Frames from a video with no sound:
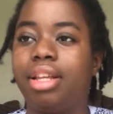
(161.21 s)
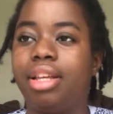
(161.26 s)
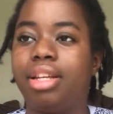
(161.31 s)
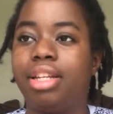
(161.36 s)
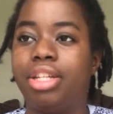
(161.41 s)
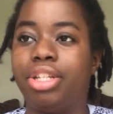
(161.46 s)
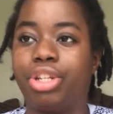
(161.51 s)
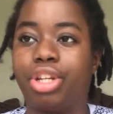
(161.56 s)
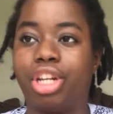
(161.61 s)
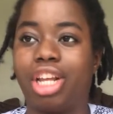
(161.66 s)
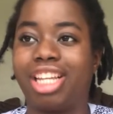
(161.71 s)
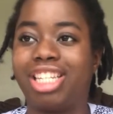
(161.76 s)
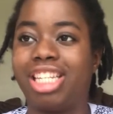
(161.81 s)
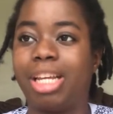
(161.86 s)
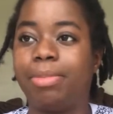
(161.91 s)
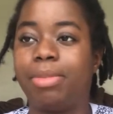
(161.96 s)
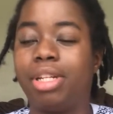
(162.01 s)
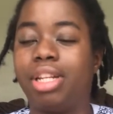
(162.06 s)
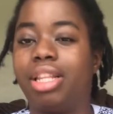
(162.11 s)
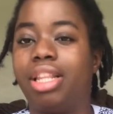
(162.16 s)
He's going to
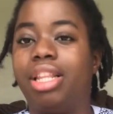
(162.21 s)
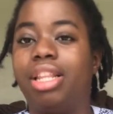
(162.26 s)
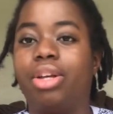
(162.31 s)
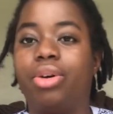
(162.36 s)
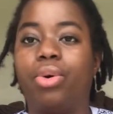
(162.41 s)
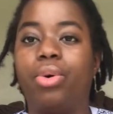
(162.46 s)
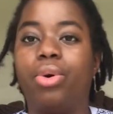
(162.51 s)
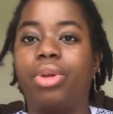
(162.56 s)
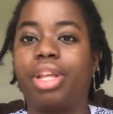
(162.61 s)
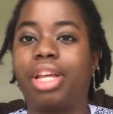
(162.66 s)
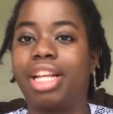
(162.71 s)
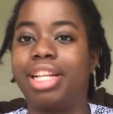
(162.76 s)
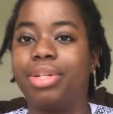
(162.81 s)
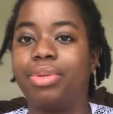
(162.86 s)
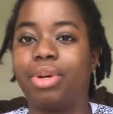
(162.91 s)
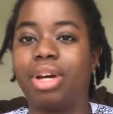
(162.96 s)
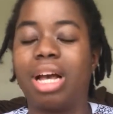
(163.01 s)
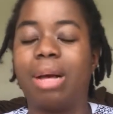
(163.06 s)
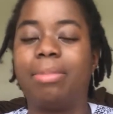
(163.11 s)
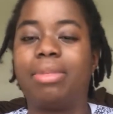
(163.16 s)
accept it and then all the kids
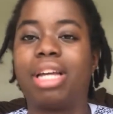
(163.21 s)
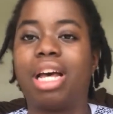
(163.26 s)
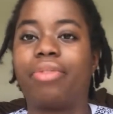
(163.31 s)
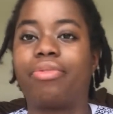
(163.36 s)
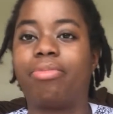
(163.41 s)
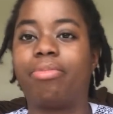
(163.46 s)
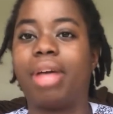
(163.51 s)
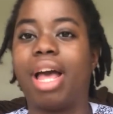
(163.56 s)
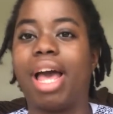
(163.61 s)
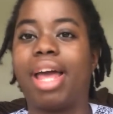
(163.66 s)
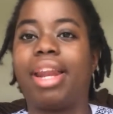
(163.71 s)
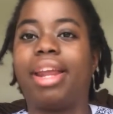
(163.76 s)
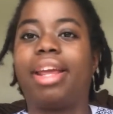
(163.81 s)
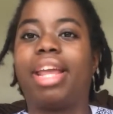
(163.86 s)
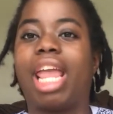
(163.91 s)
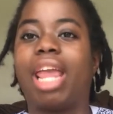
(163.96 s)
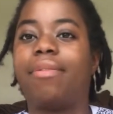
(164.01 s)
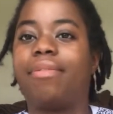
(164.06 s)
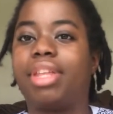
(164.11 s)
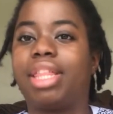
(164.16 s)
will come down from the
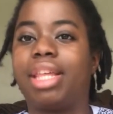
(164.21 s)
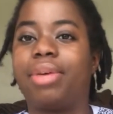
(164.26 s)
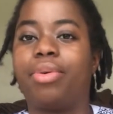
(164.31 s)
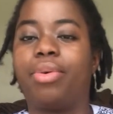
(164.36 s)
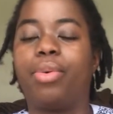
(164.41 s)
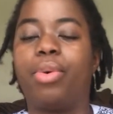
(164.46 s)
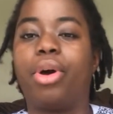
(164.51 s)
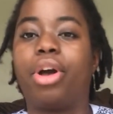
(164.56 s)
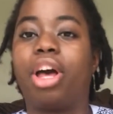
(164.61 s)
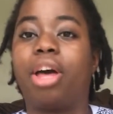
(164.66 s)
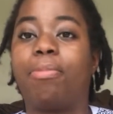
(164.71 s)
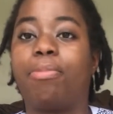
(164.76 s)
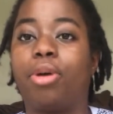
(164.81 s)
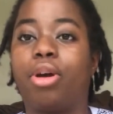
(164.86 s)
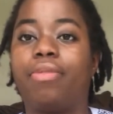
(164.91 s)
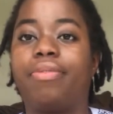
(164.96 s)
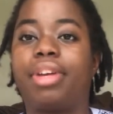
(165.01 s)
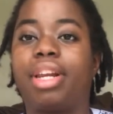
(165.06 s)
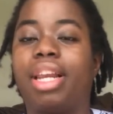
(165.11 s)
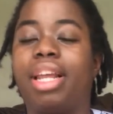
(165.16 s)
attic. Everything will work out
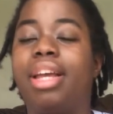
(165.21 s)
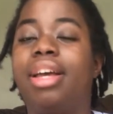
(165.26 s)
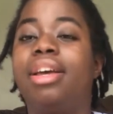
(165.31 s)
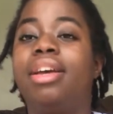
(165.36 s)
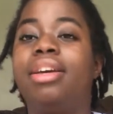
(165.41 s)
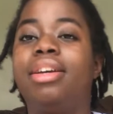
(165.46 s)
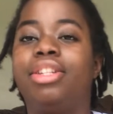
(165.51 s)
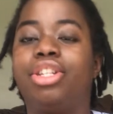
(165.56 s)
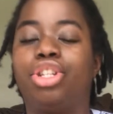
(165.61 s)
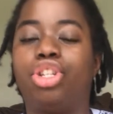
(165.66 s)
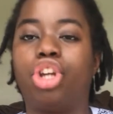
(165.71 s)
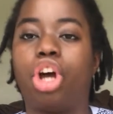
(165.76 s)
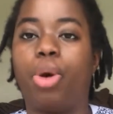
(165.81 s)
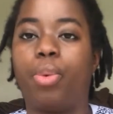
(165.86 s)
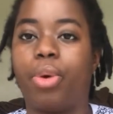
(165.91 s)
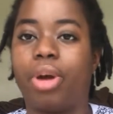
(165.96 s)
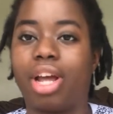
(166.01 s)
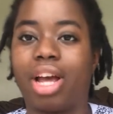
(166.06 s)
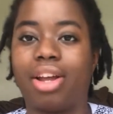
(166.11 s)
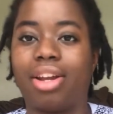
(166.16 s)
perfectly. It does not
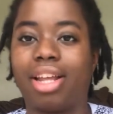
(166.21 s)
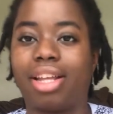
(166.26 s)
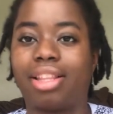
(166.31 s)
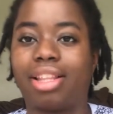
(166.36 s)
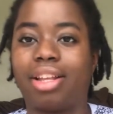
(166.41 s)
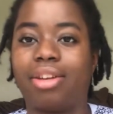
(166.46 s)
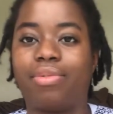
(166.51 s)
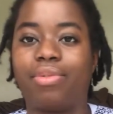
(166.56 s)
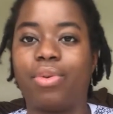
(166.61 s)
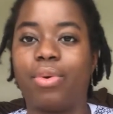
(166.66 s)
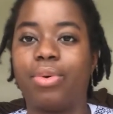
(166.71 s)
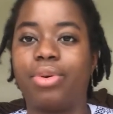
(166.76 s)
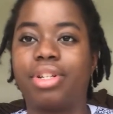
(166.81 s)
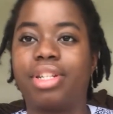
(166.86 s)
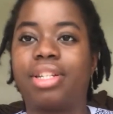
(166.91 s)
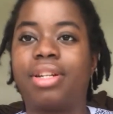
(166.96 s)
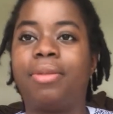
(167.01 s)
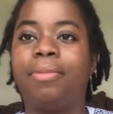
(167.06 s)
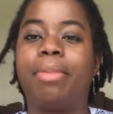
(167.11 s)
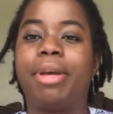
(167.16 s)
work out like that, of
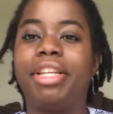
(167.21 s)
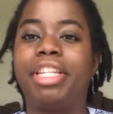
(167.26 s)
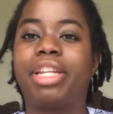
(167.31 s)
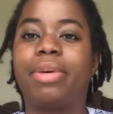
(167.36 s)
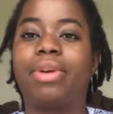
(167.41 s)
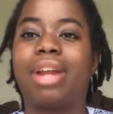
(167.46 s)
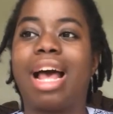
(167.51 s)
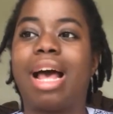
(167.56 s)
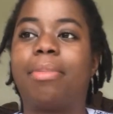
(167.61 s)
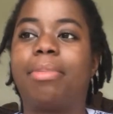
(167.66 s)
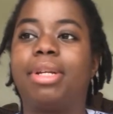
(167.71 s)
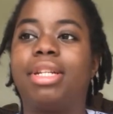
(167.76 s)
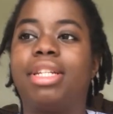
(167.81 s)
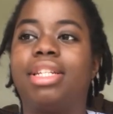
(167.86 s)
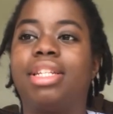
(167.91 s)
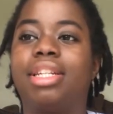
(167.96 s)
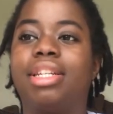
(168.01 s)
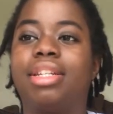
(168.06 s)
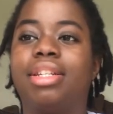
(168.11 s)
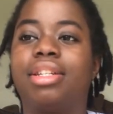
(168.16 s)
course. Basically what
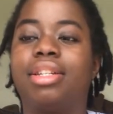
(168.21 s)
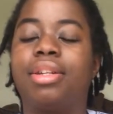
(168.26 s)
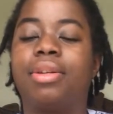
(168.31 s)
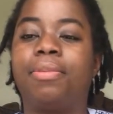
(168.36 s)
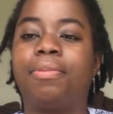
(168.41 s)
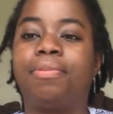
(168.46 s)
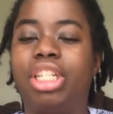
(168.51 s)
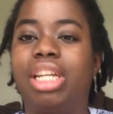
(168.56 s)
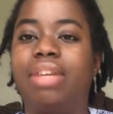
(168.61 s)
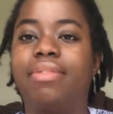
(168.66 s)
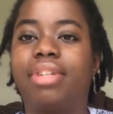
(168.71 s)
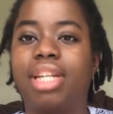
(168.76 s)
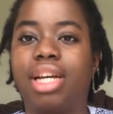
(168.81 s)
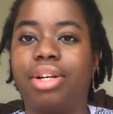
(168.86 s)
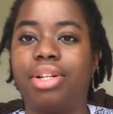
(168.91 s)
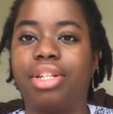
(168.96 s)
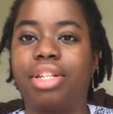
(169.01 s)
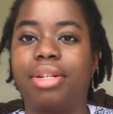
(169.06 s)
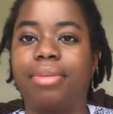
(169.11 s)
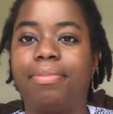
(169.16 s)
happens is she never
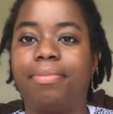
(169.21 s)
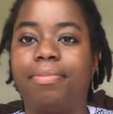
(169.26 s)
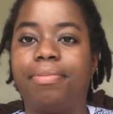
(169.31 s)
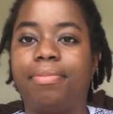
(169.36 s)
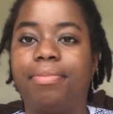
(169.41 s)
tells him.